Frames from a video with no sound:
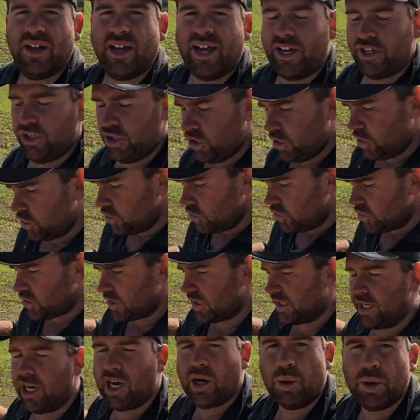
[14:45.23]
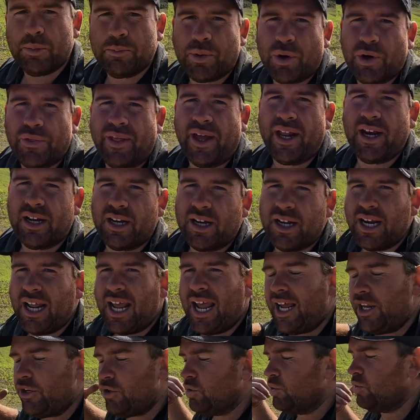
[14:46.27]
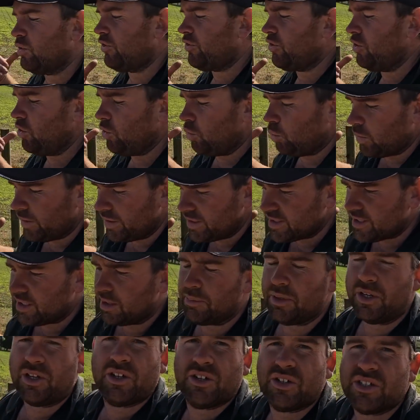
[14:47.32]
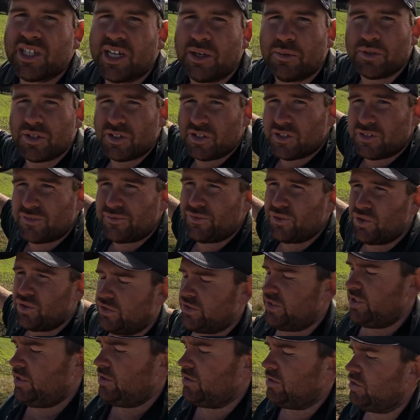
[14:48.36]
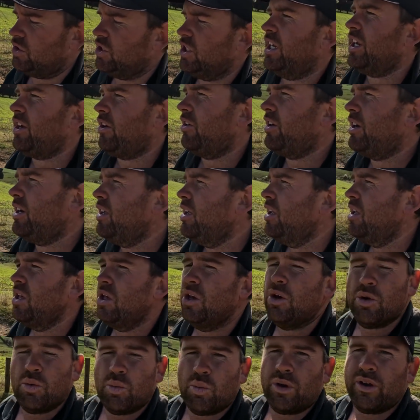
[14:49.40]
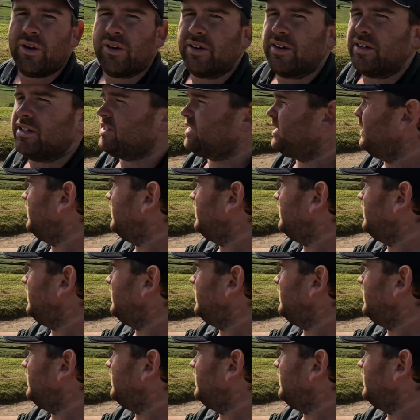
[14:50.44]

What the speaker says: And usually I would put that in an annual through the winter because that was its first year in chicory, whereas